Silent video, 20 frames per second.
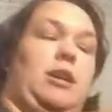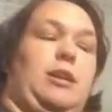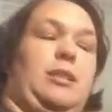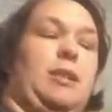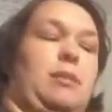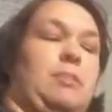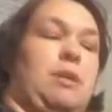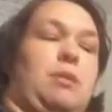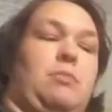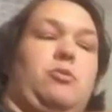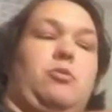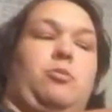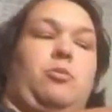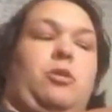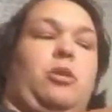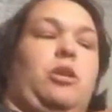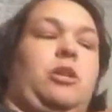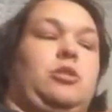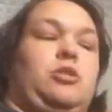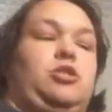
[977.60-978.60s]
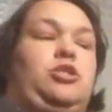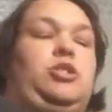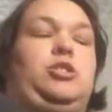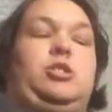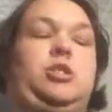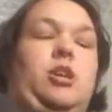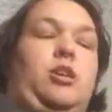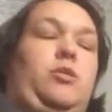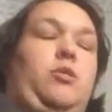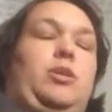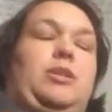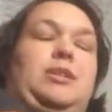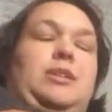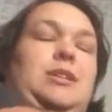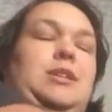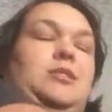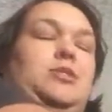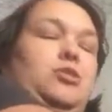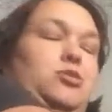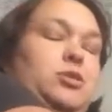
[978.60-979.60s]
to need that many burp cloths. She's not going to
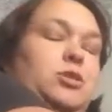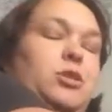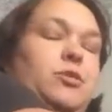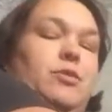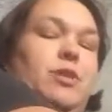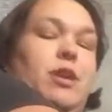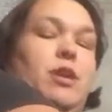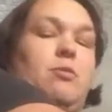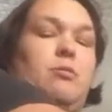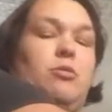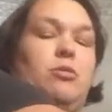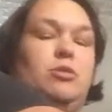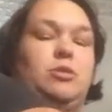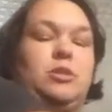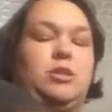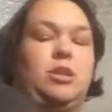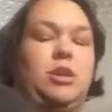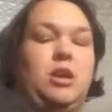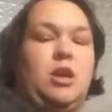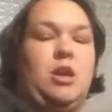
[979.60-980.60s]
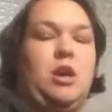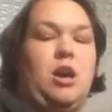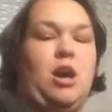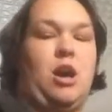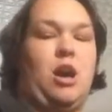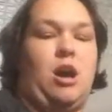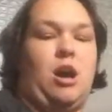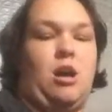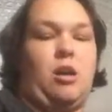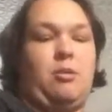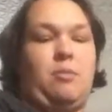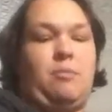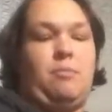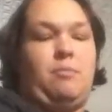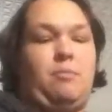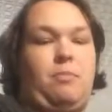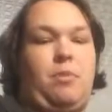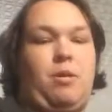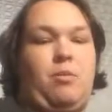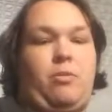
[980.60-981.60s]
need 2 stuffed animals.
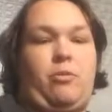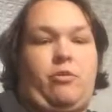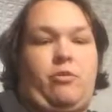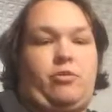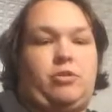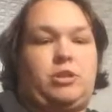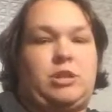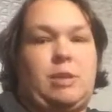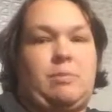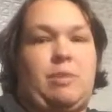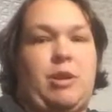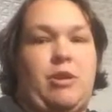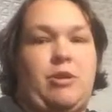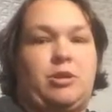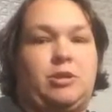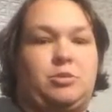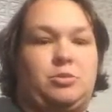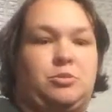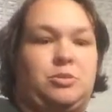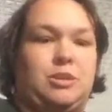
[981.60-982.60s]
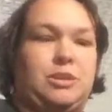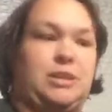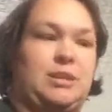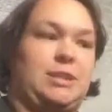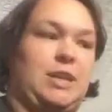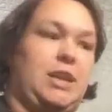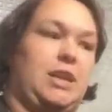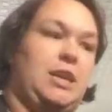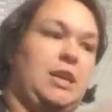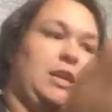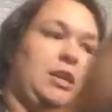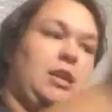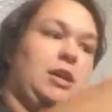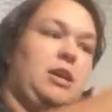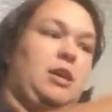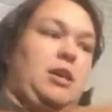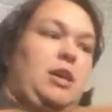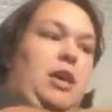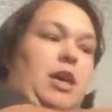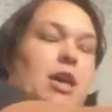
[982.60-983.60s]
But we're first-time parents. We're really excited,
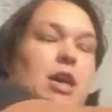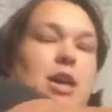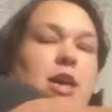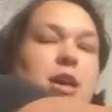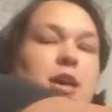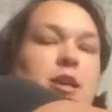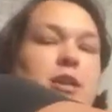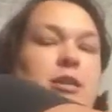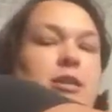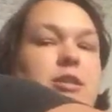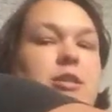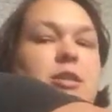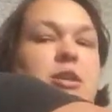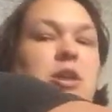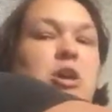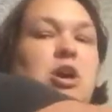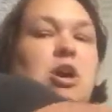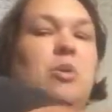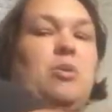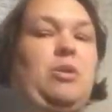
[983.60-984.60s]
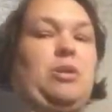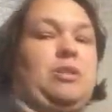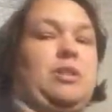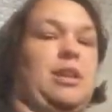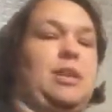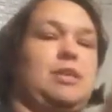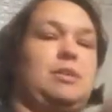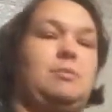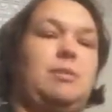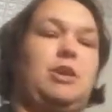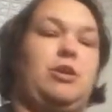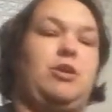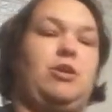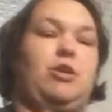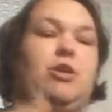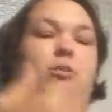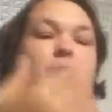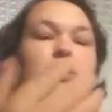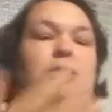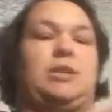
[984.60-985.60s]
and we're excited to meet
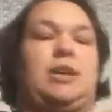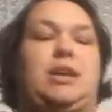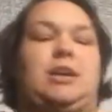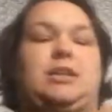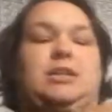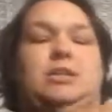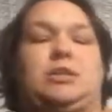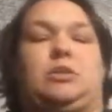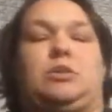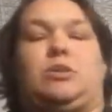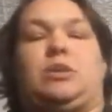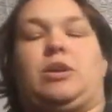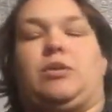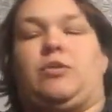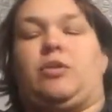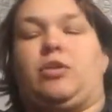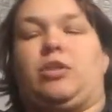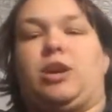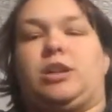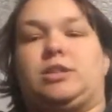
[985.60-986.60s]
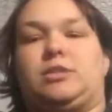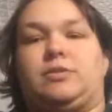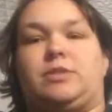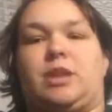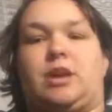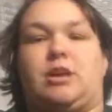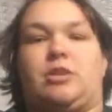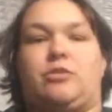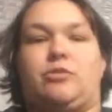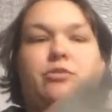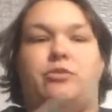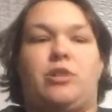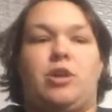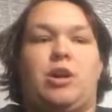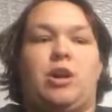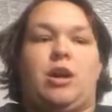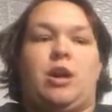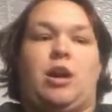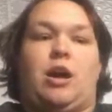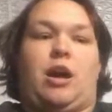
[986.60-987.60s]
her, and we're excited to give her lots of love.
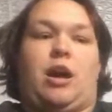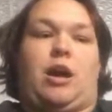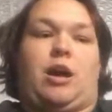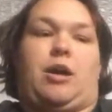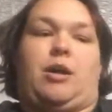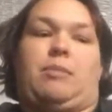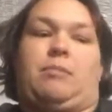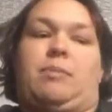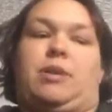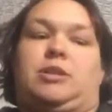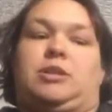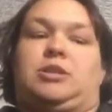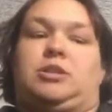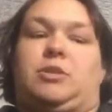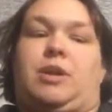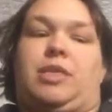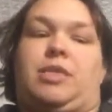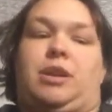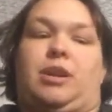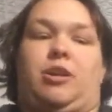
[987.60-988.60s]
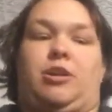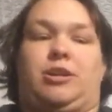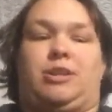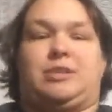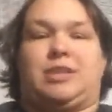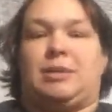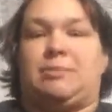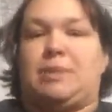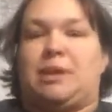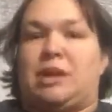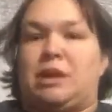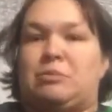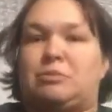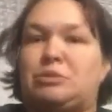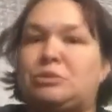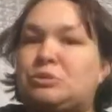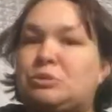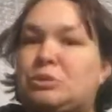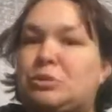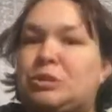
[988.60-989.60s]
And so I think our excitement
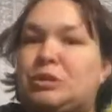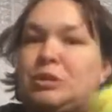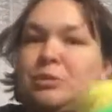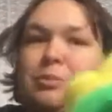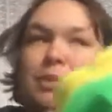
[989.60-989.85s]
comes through a little